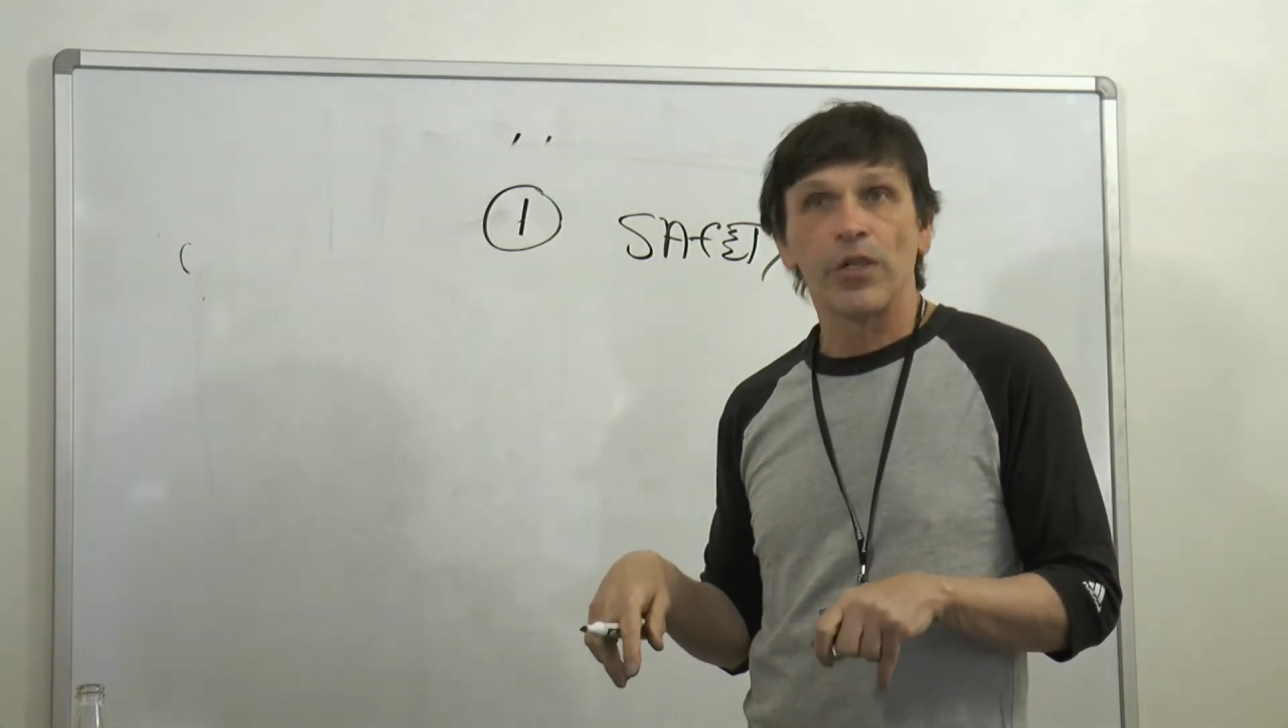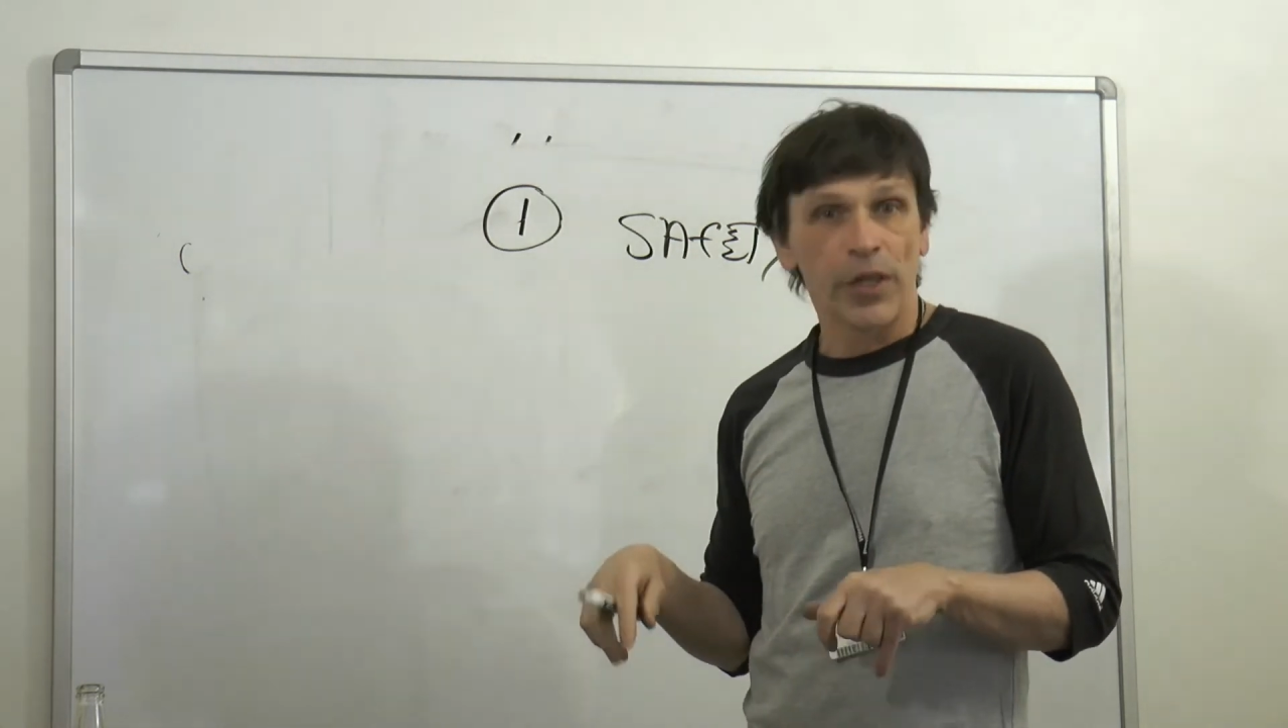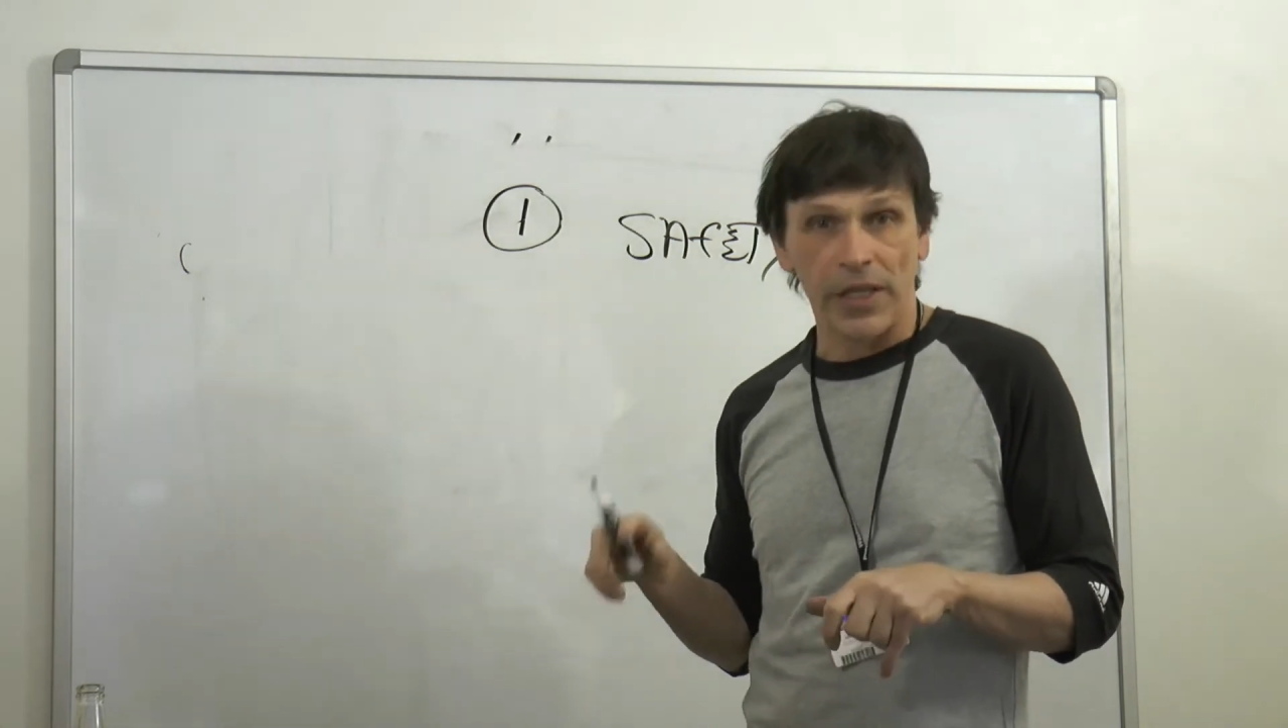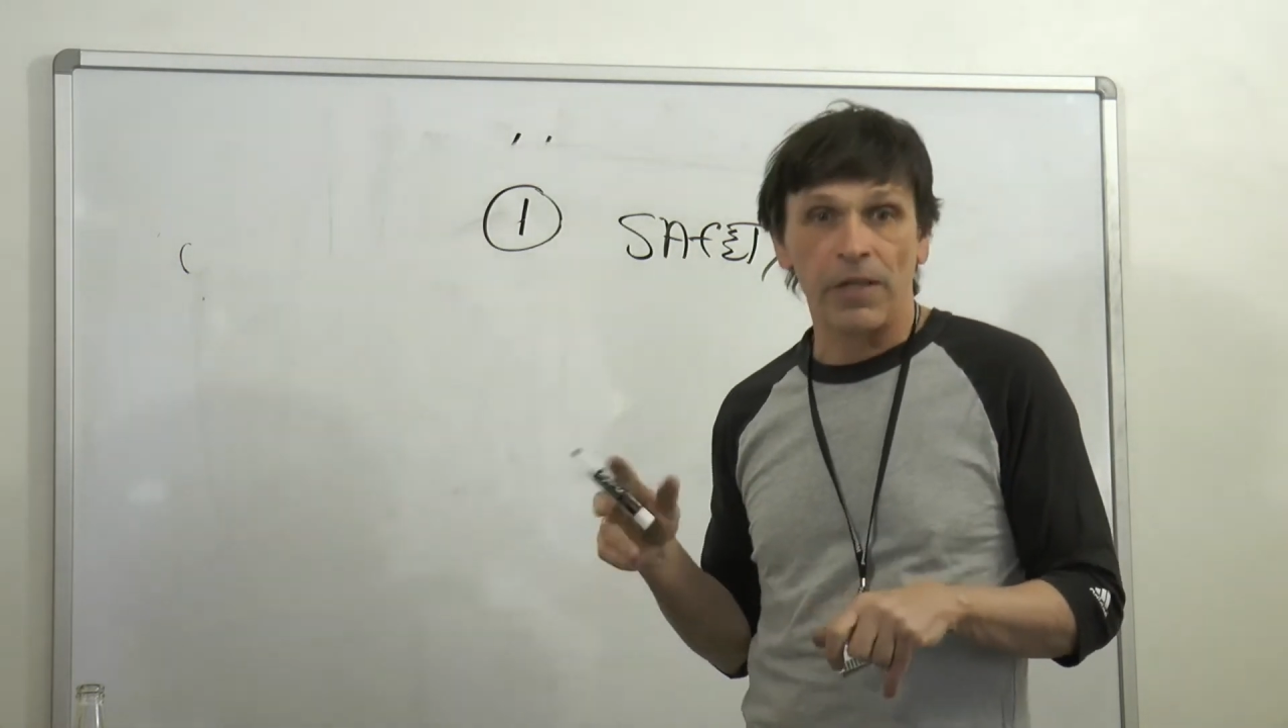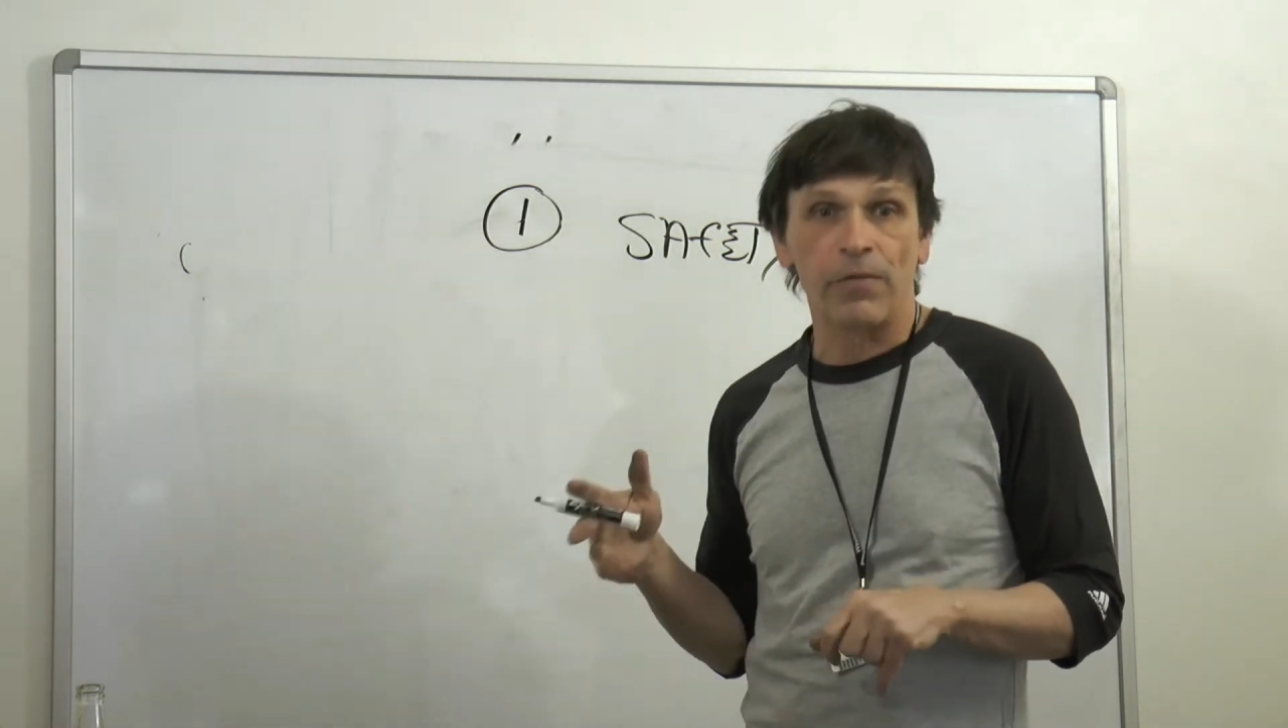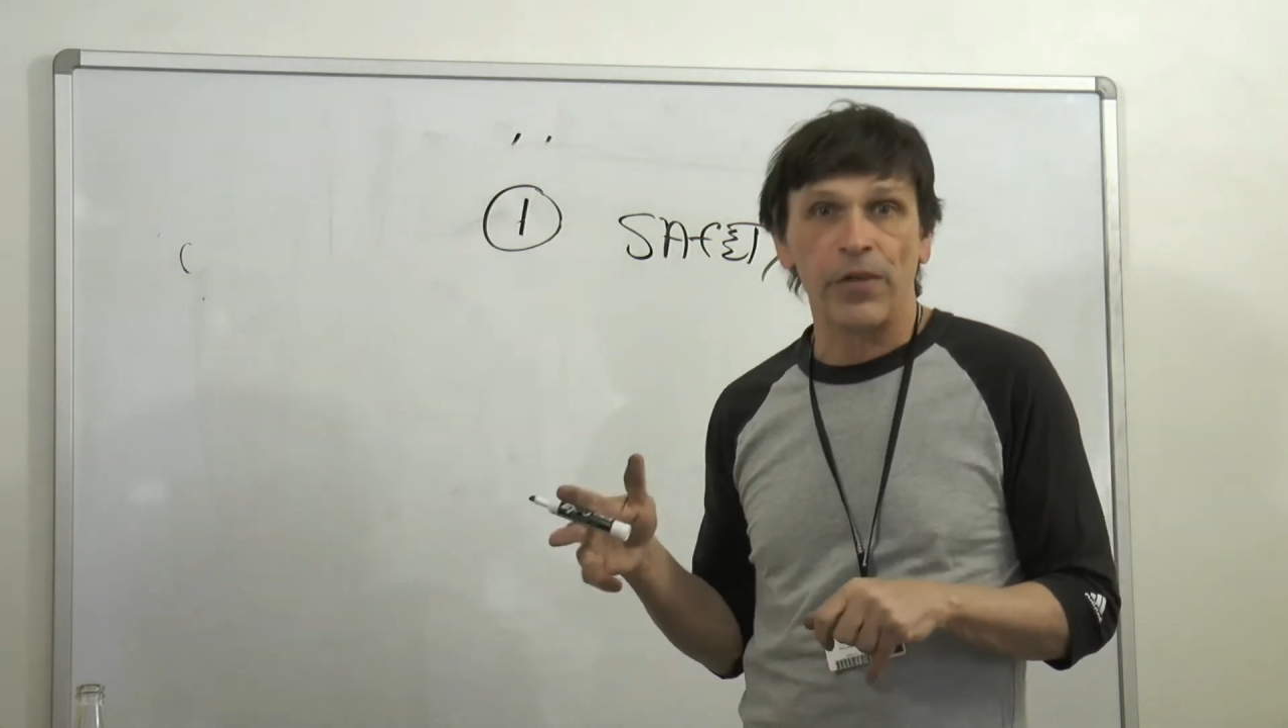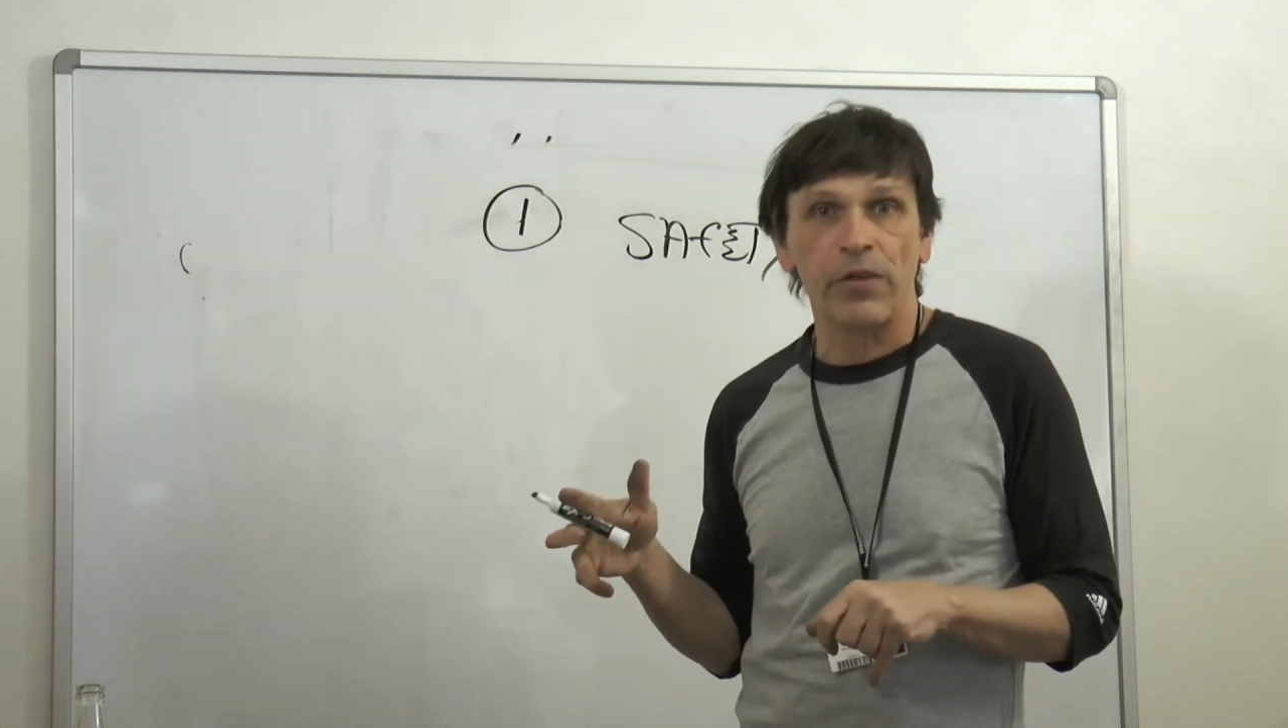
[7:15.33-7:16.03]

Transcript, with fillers: you can interview